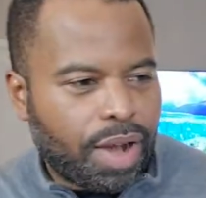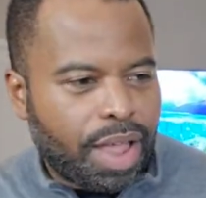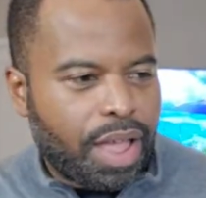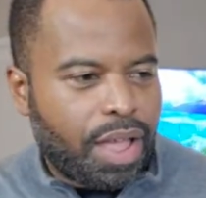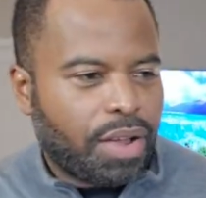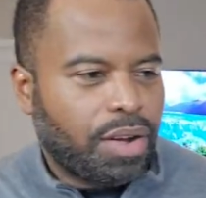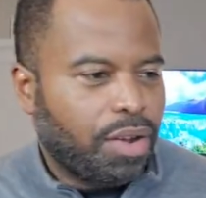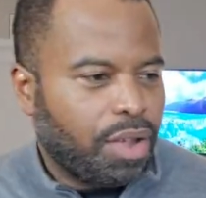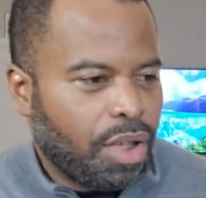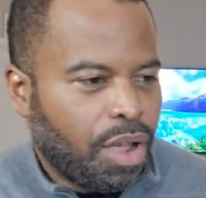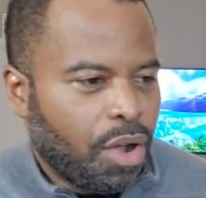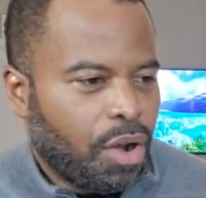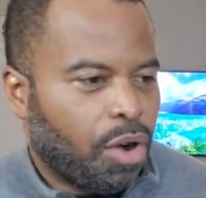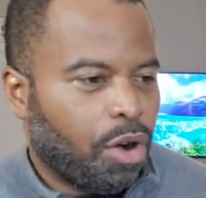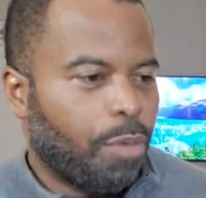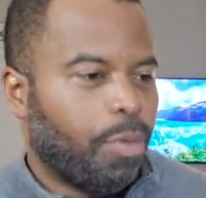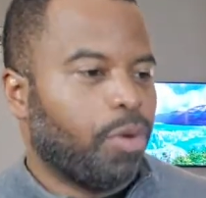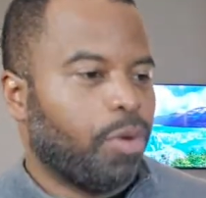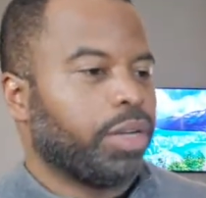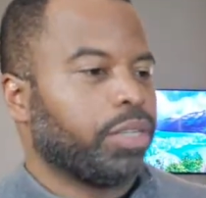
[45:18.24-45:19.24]
the ground
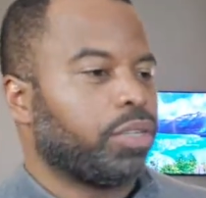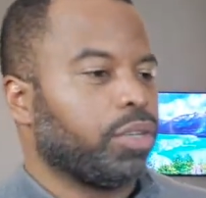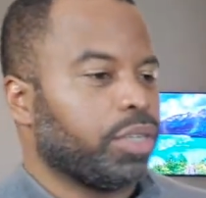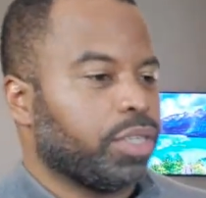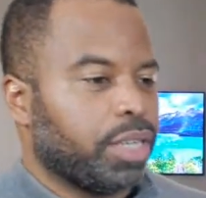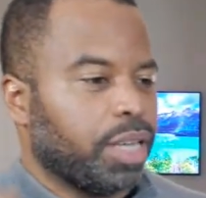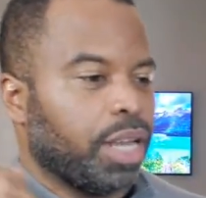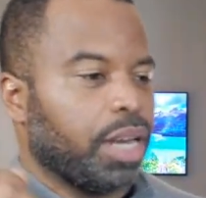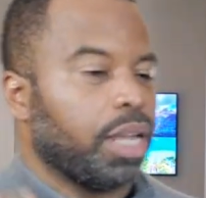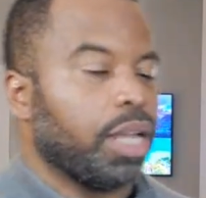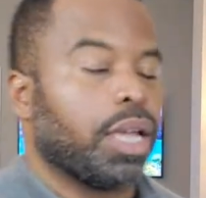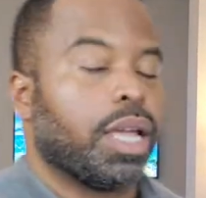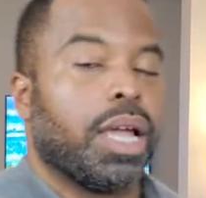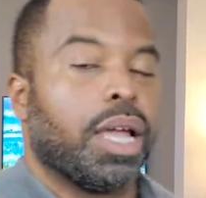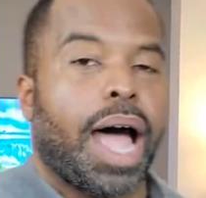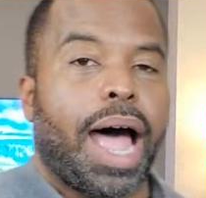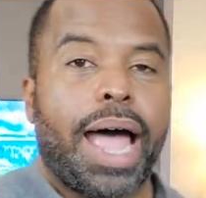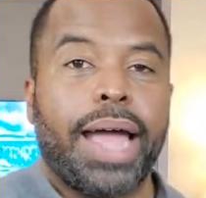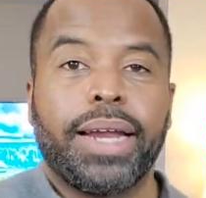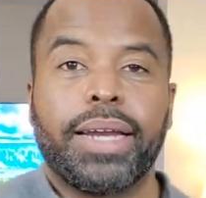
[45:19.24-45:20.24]
or pointing to the
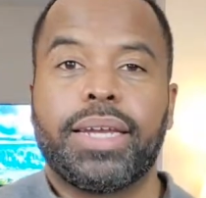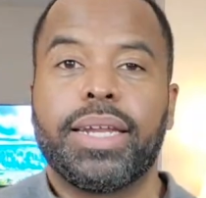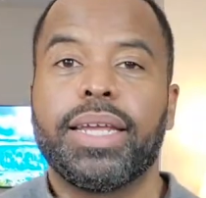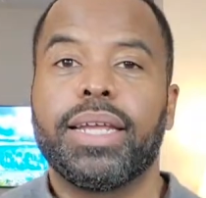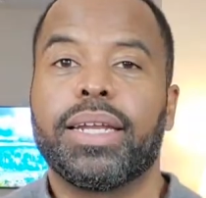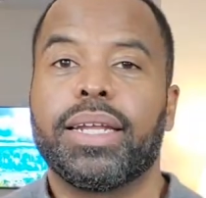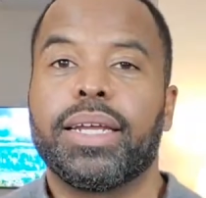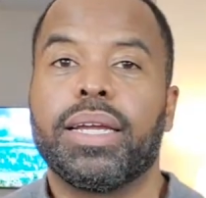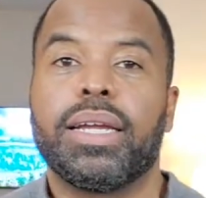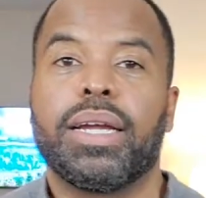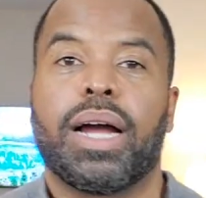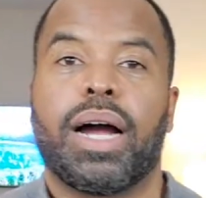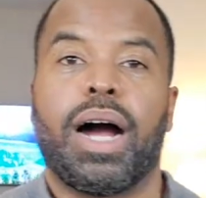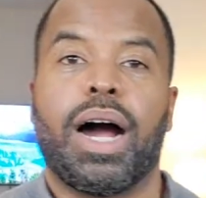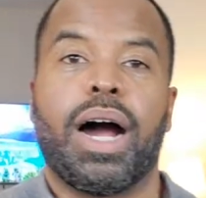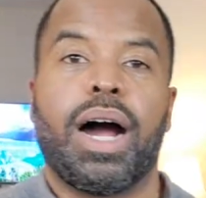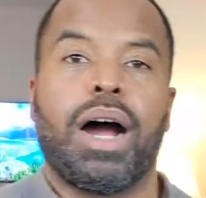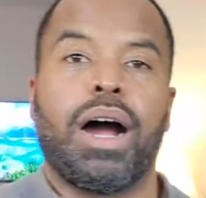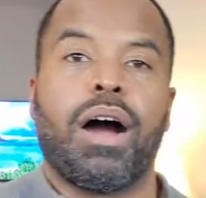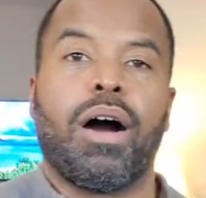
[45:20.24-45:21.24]
ceiling. Ideally,
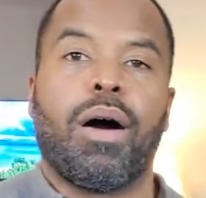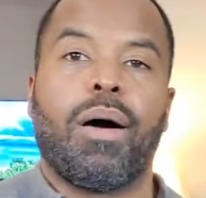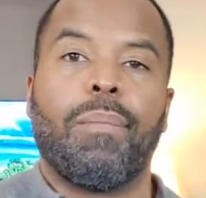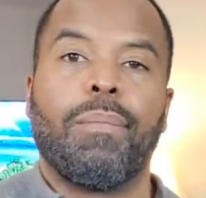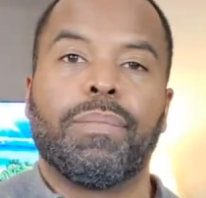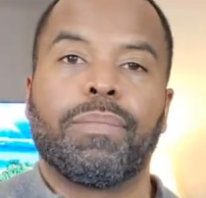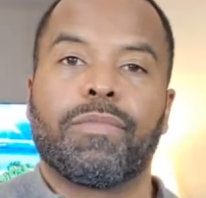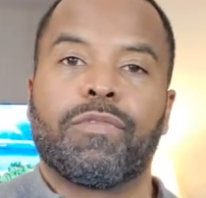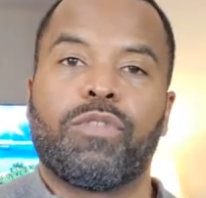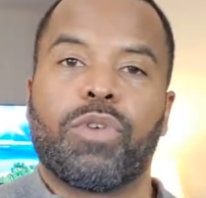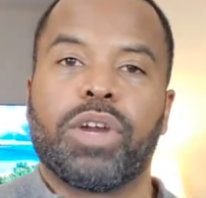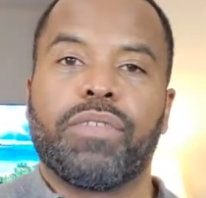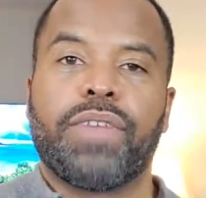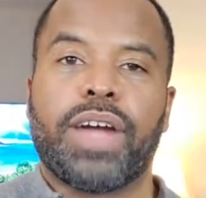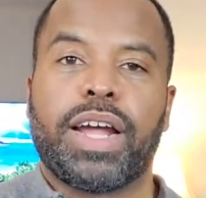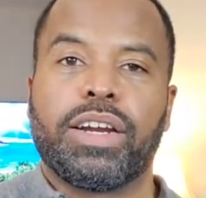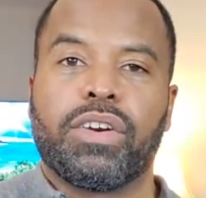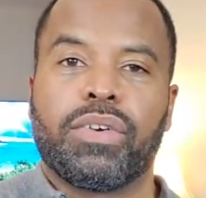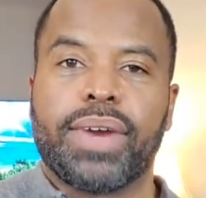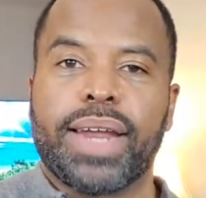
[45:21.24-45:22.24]
uh,
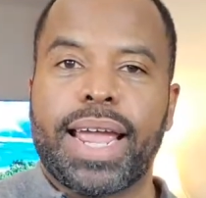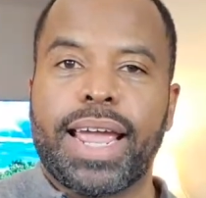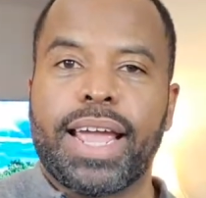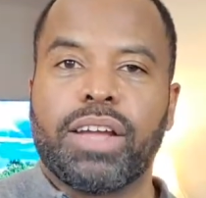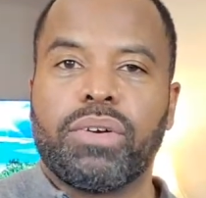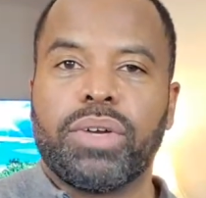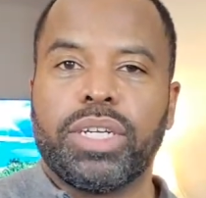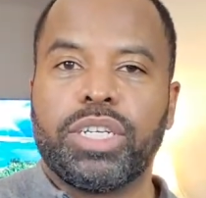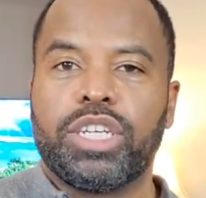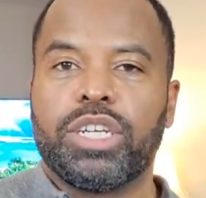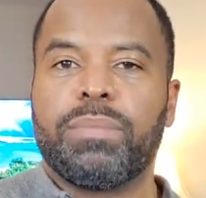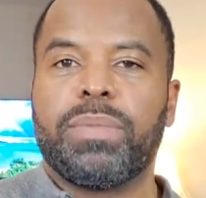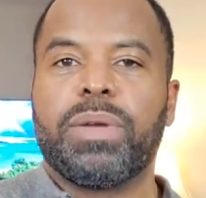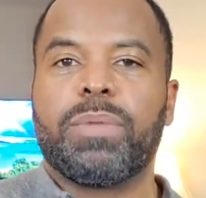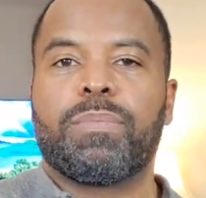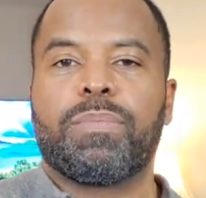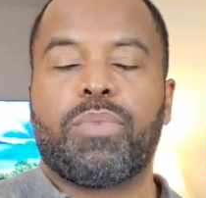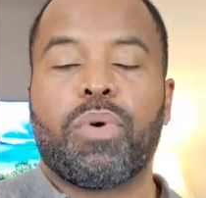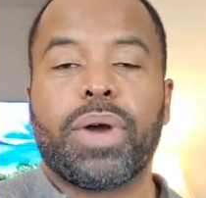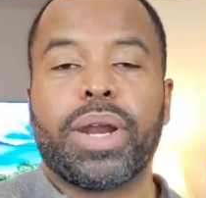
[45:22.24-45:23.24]
45 degree angle, it should be
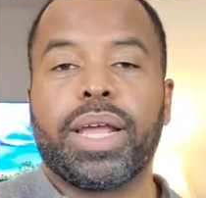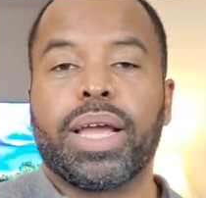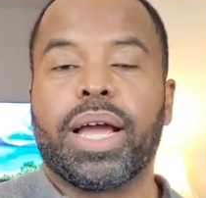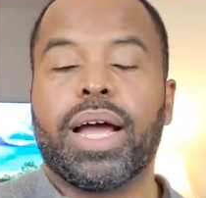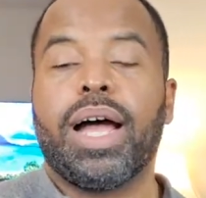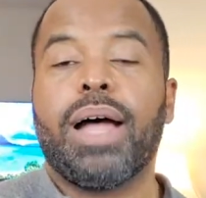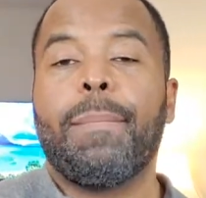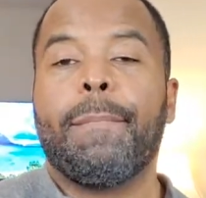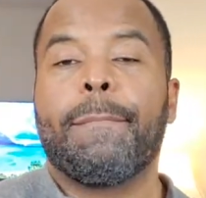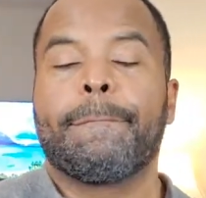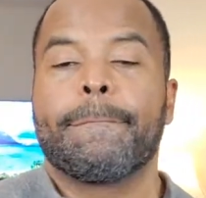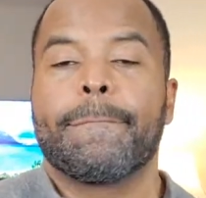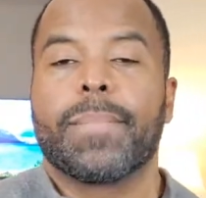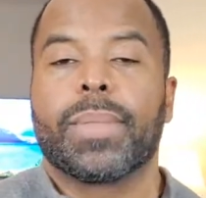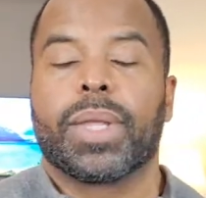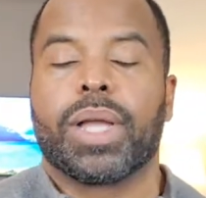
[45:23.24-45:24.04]
pointing up.